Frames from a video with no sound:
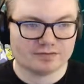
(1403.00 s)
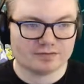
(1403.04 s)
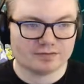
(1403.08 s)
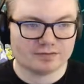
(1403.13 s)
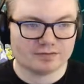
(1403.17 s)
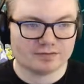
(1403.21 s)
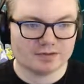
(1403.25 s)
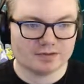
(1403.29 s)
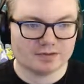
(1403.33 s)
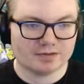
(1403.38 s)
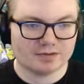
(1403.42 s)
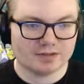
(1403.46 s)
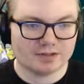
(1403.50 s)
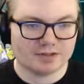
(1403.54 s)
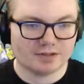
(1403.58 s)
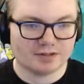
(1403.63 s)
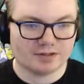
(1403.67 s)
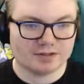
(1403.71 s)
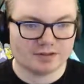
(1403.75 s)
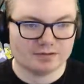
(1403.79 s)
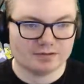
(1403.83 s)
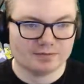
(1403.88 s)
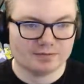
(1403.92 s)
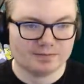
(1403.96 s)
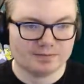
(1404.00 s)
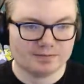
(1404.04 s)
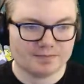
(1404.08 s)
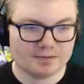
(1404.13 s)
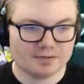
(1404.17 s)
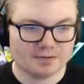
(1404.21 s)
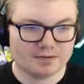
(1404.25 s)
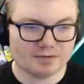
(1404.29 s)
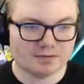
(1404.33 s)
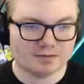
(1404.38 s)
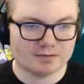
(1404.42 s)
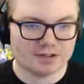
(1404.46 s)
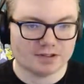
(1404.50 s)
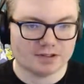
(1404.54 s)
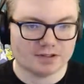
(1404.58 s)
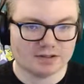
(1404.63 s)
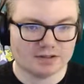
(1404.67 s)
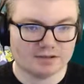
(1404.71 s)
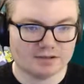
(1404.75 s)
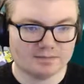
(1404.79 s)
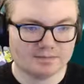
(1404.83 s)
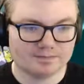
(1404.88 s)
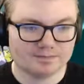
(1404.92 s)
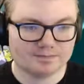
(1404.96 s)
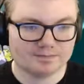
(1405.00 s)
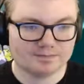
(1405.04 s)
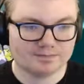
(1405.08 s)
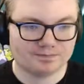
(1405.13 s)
people around here. Oh, hello.